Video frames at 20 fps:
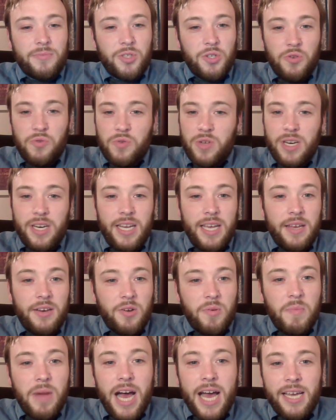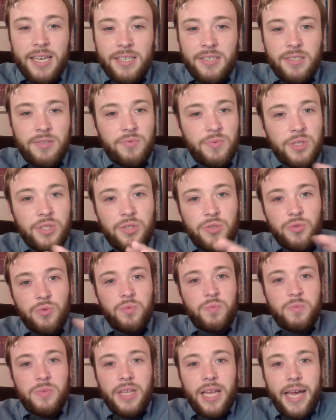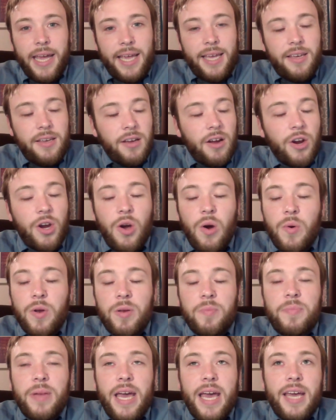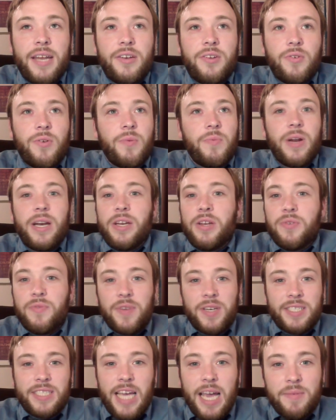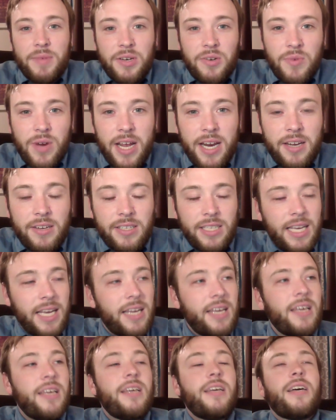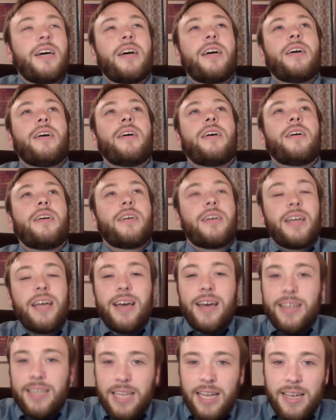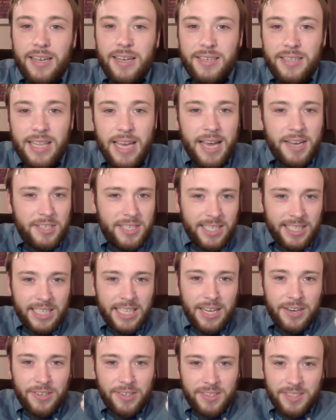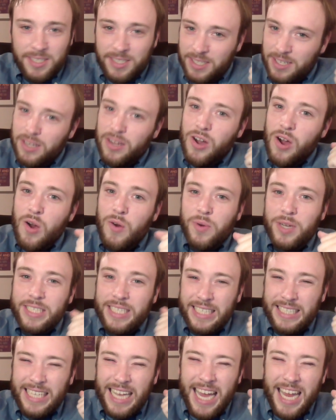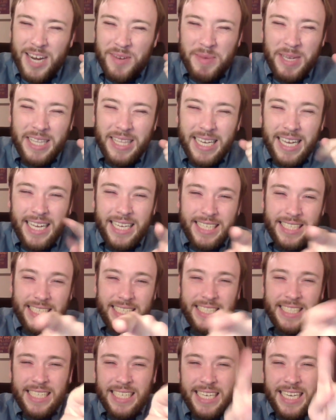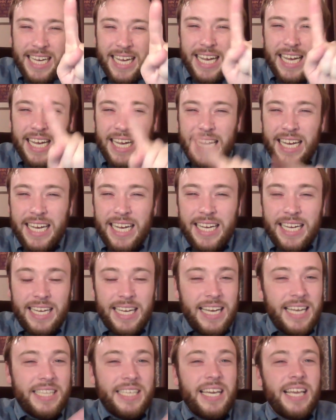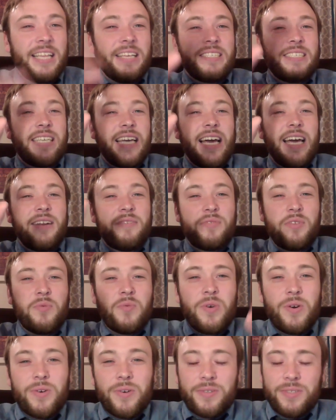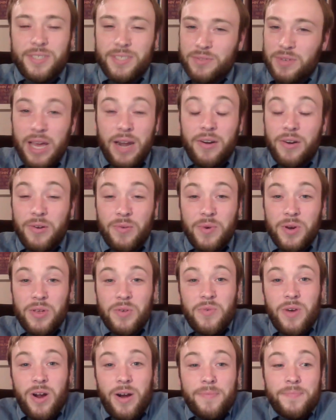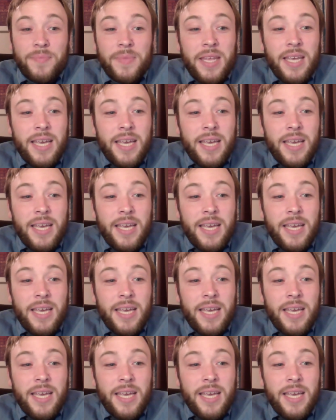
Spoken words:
So you can, in your mind, when you are going to bed or when you have an assignment you're writing, you're like, God, that DeLittle always assigning me things. On the other side of the world. I don't know where you are.